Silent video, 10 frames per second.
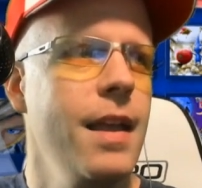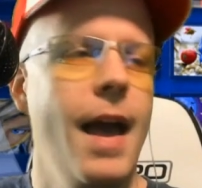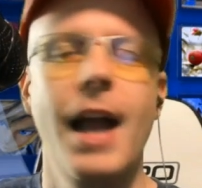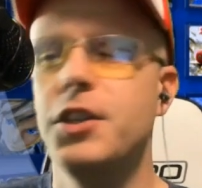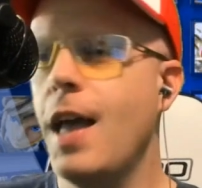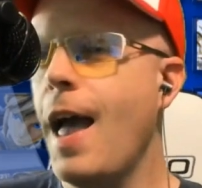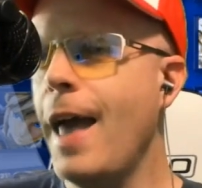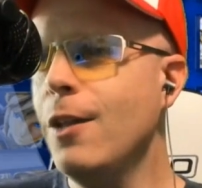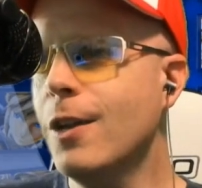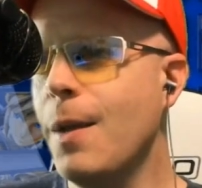Yeah, actually, I
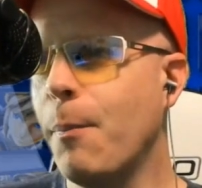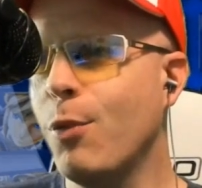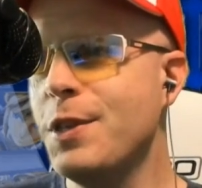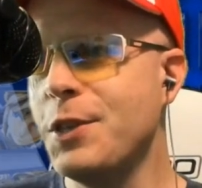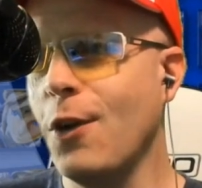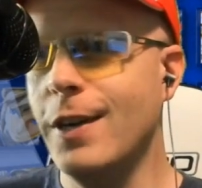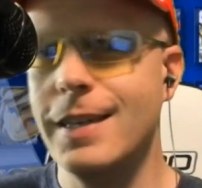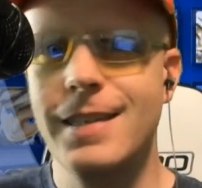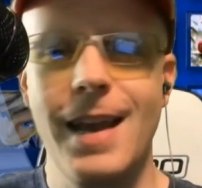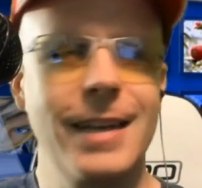had to look up prison
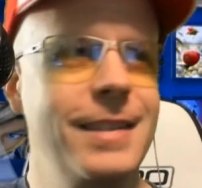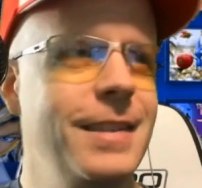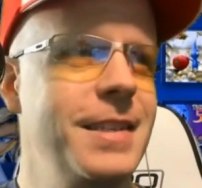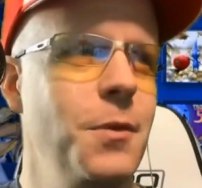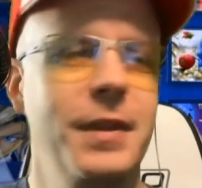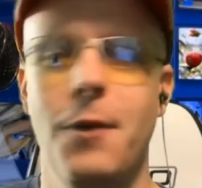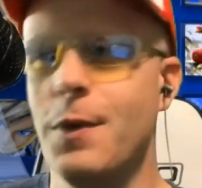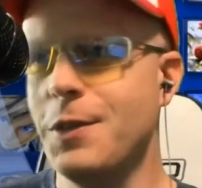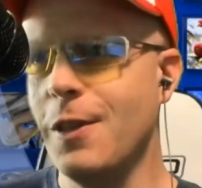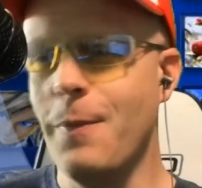architects to see what that
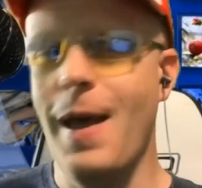was all